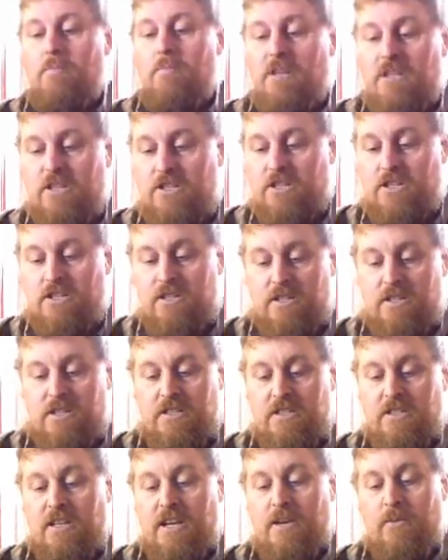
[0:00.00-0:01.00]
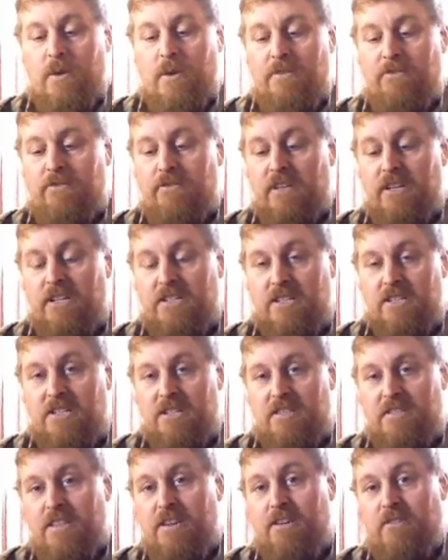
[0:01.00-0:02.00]
But it's just it's a lightweight fleece. It's
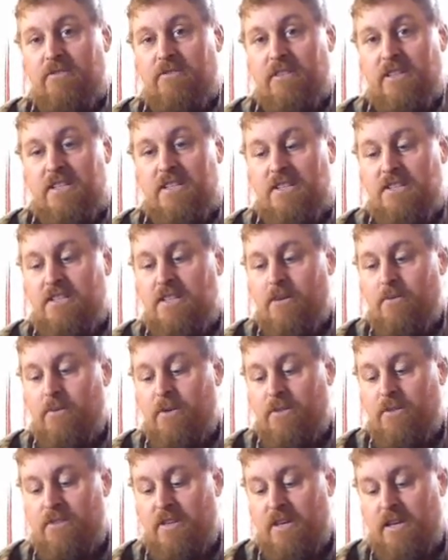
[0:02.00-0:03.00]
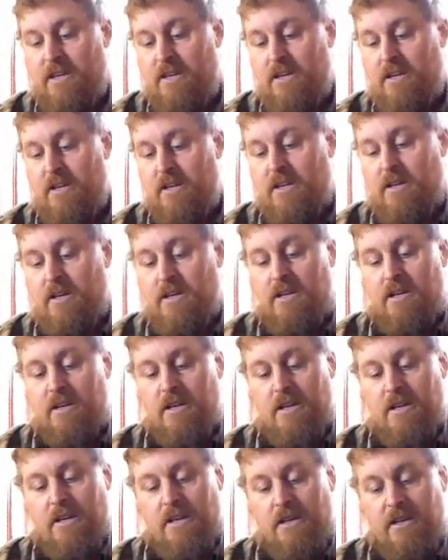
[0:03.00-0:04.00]
a thinner fleece. It's not real thick,
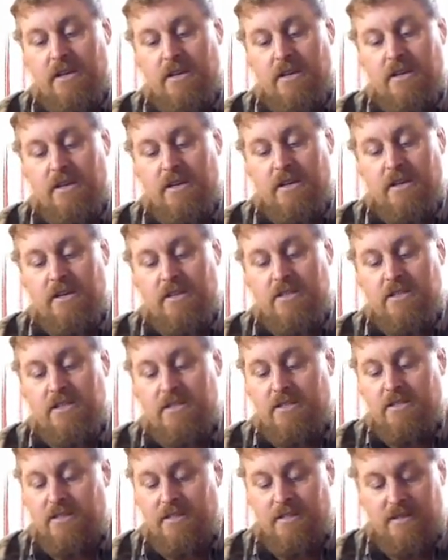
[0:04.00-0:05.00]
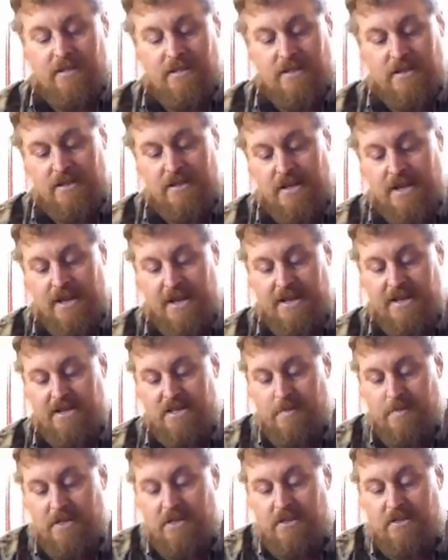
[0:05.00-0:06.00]
and it's
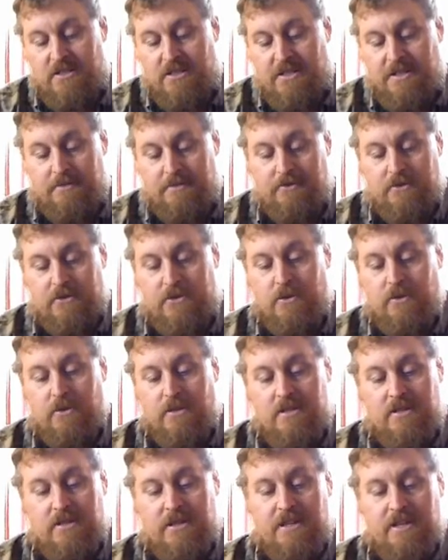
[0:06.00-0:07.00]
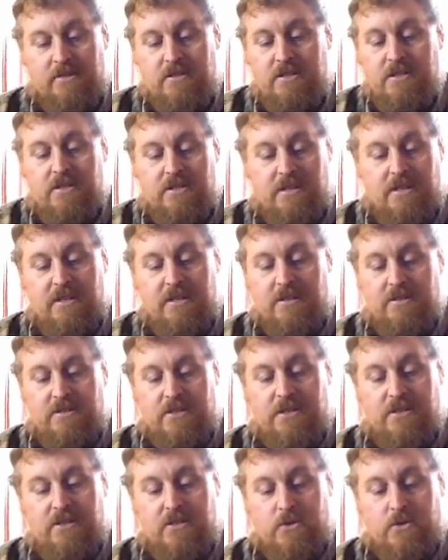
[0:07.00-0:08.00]
been on sale for so long. And I was
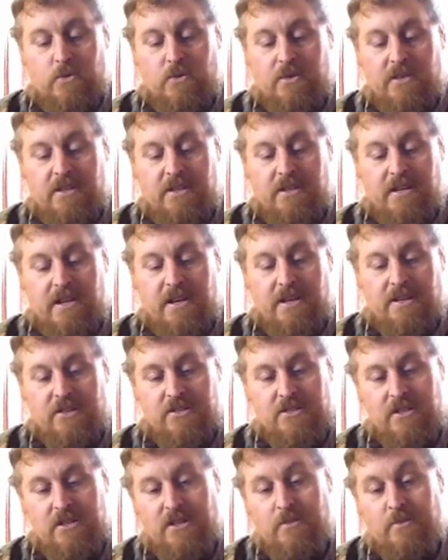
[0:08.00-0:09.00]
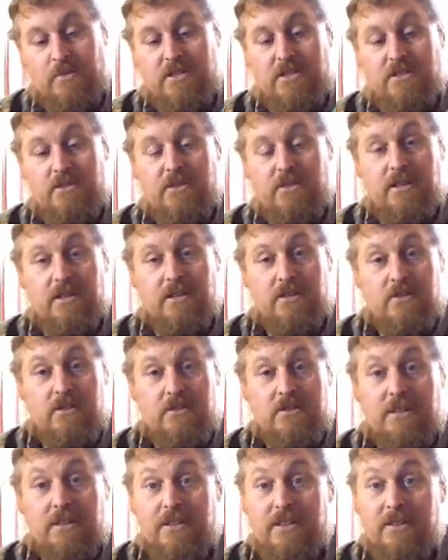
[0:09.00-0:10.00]
in the store the other day, and I saw it was still there. So
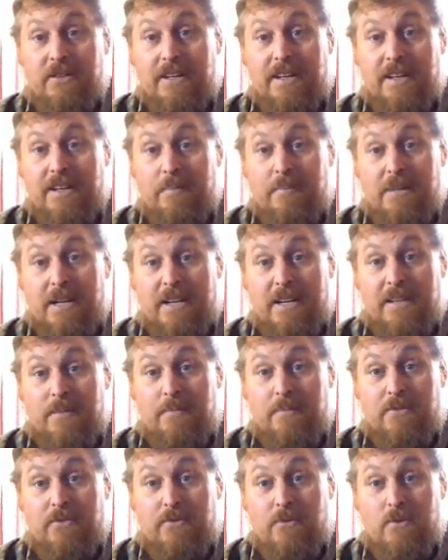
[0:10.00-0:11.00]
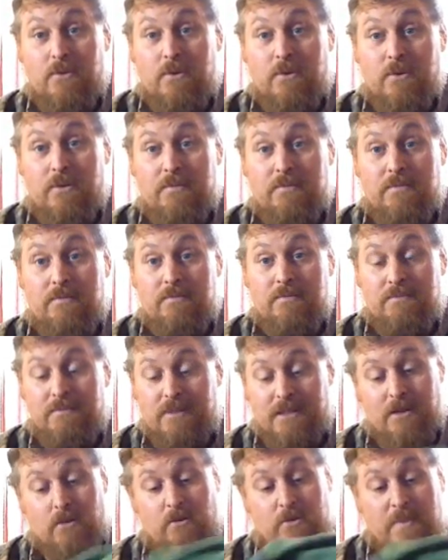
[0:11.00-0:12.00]
I was like, you know what, I got to buy it before
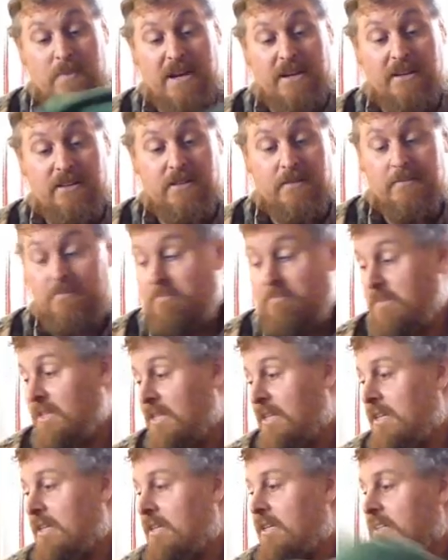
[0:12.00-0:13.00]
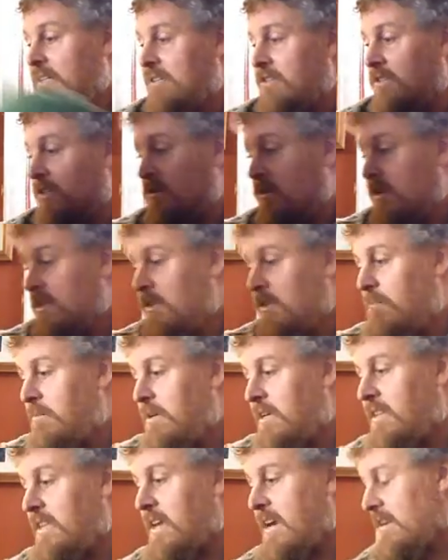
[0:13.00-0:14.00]
it goes back up. So I did
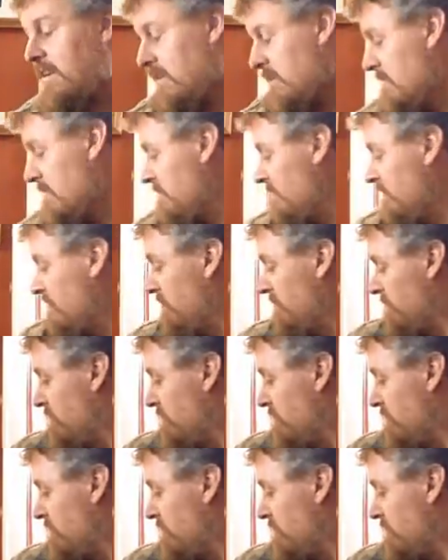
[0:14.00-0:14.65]
pick that up.